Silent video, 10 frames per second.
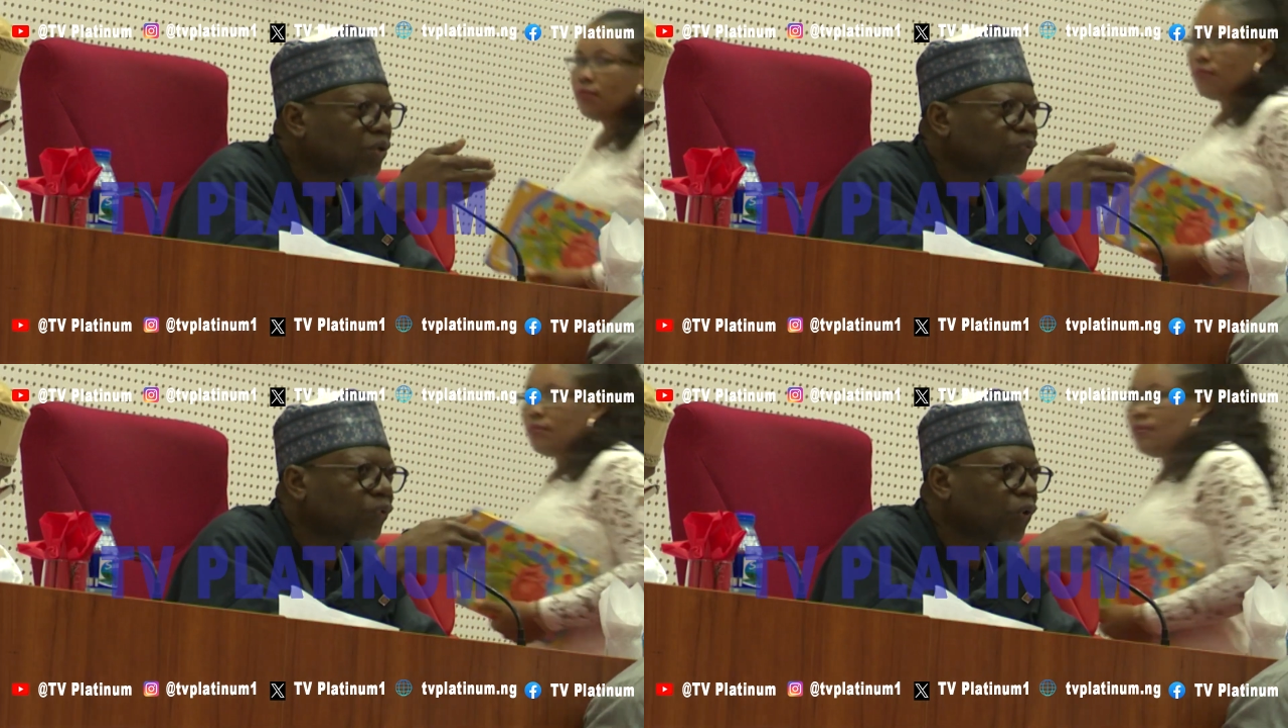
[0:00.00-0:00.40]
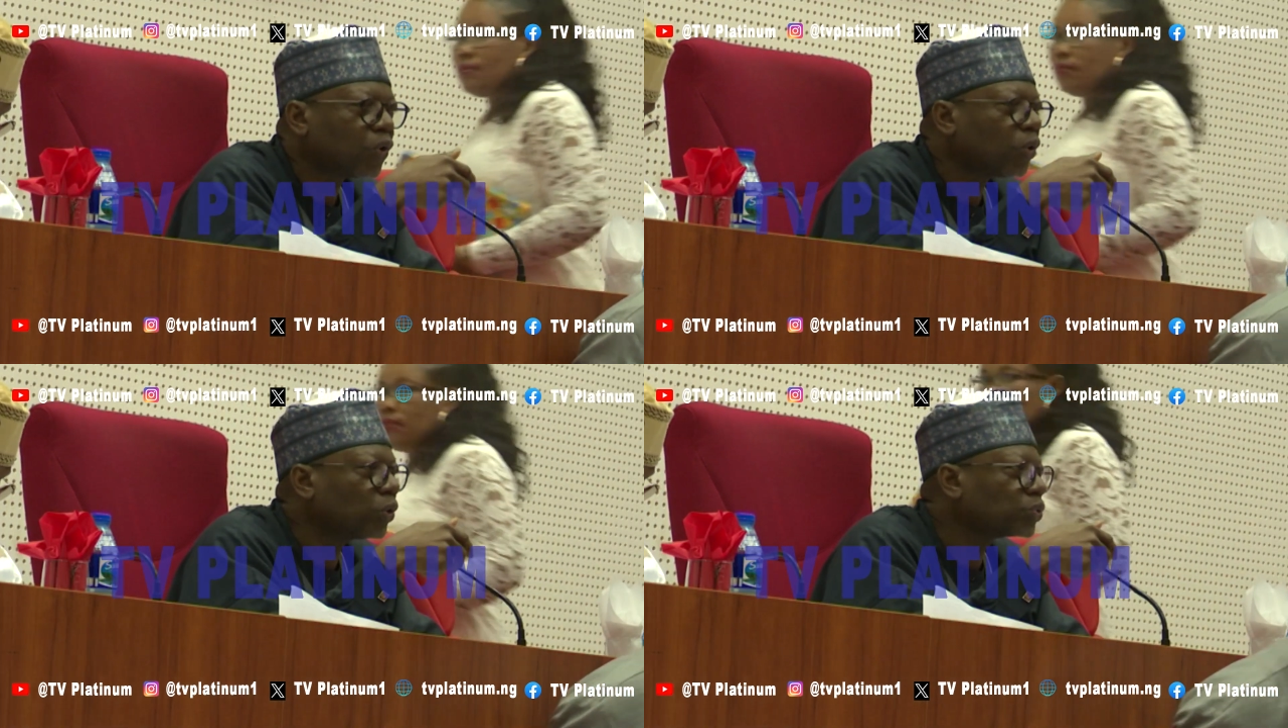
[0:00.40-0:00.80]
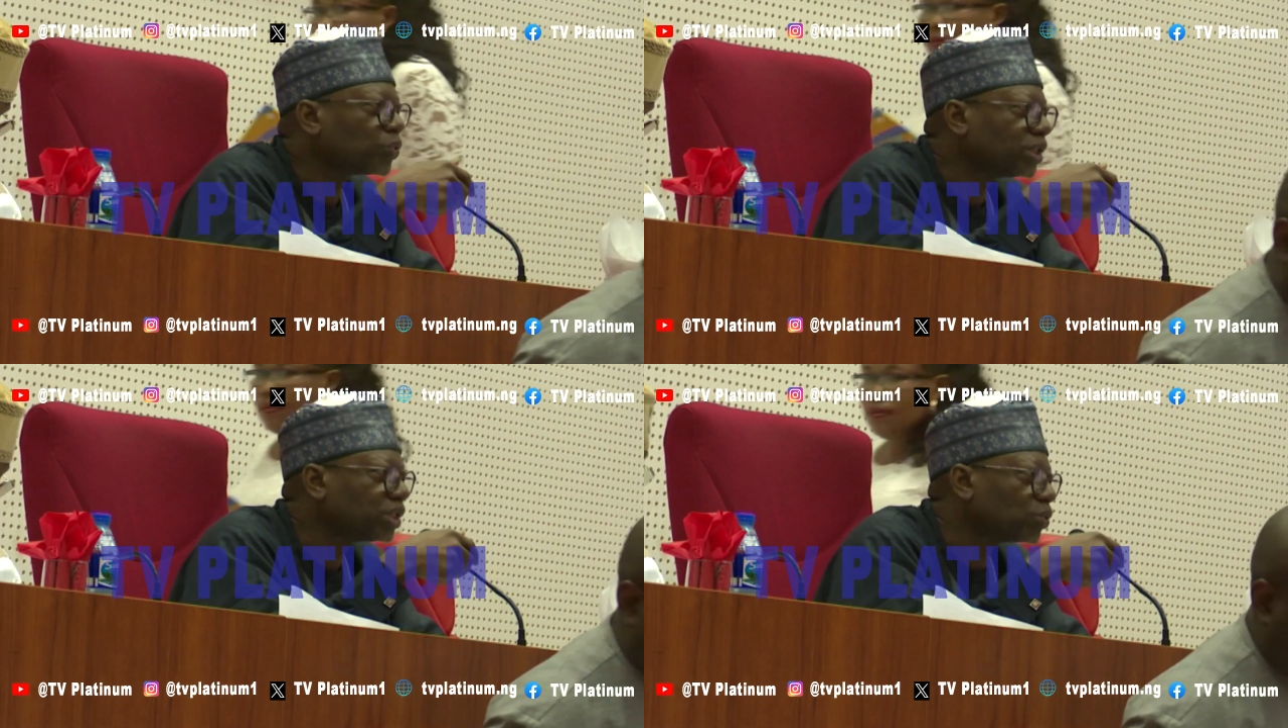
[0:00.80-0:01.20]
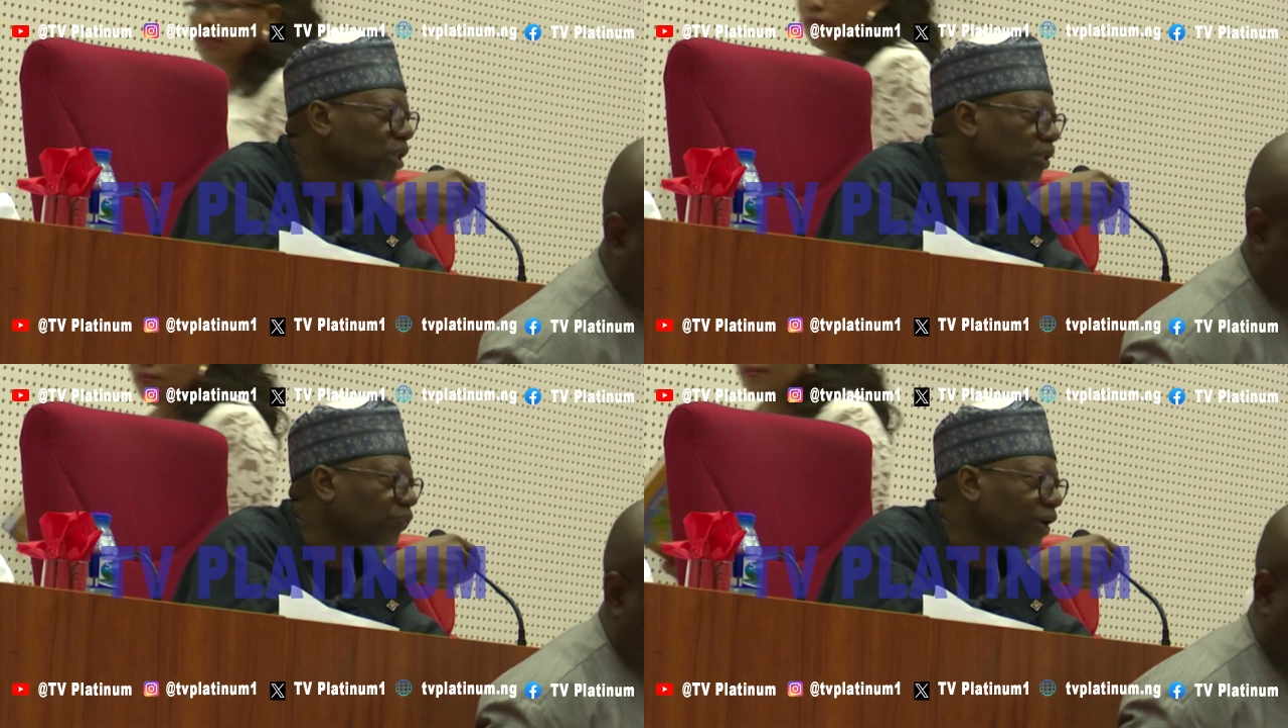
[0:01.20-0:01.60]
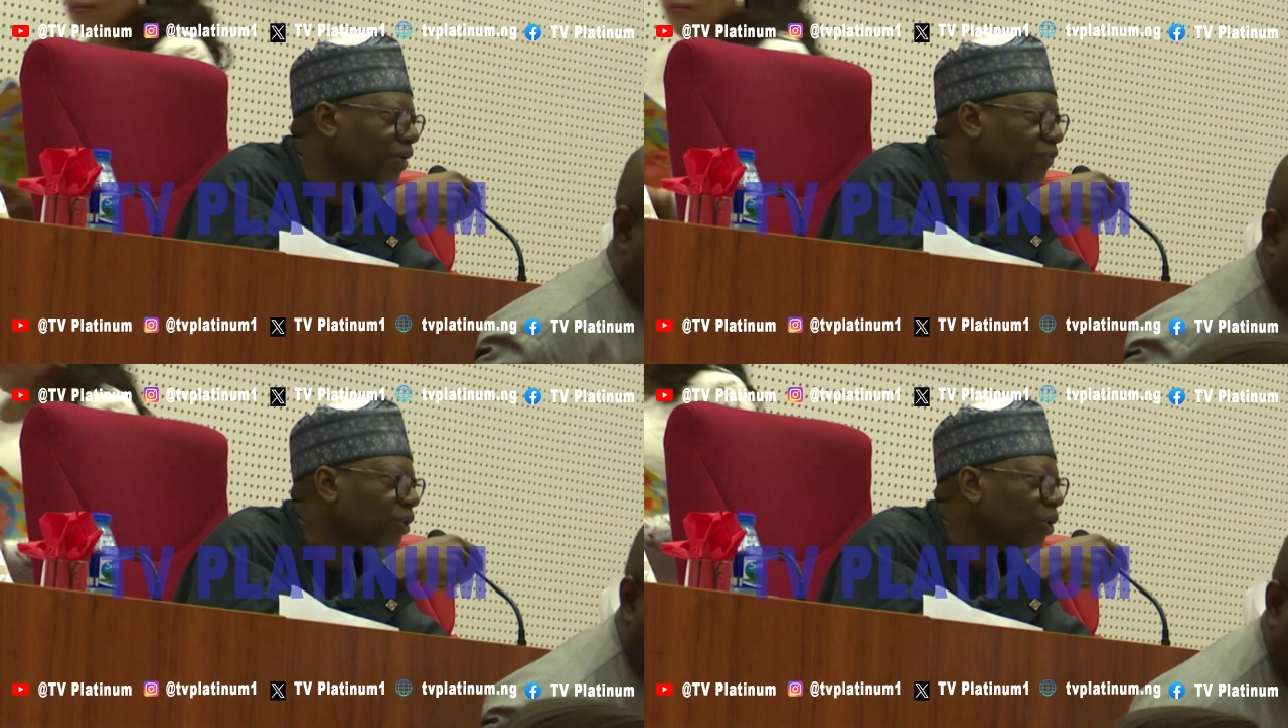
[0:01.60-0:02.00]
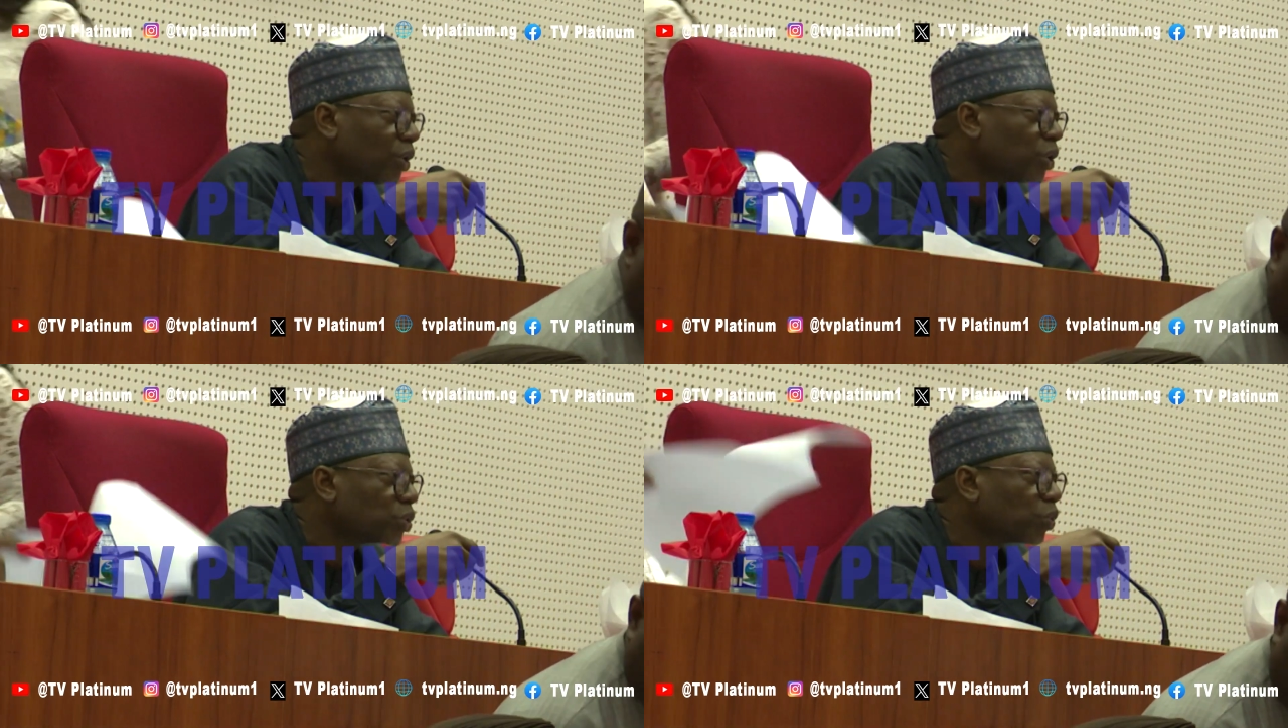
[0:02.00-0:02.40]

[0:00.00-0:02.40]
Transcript: for 2025.